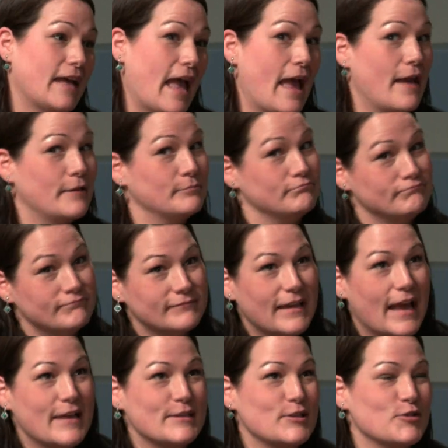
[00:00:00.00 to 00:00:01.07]
And
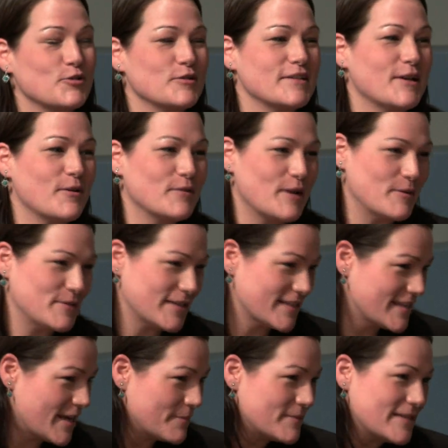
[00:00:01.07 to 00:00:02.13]
as it turned out, I was
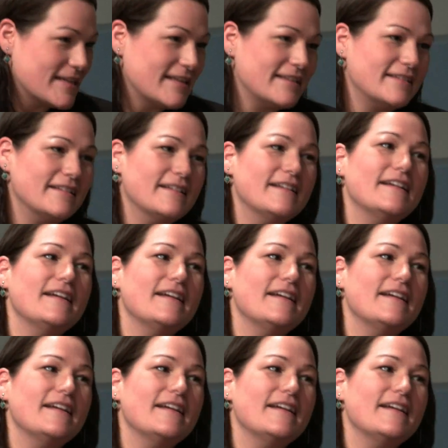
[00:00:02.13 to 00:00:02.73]
accepted,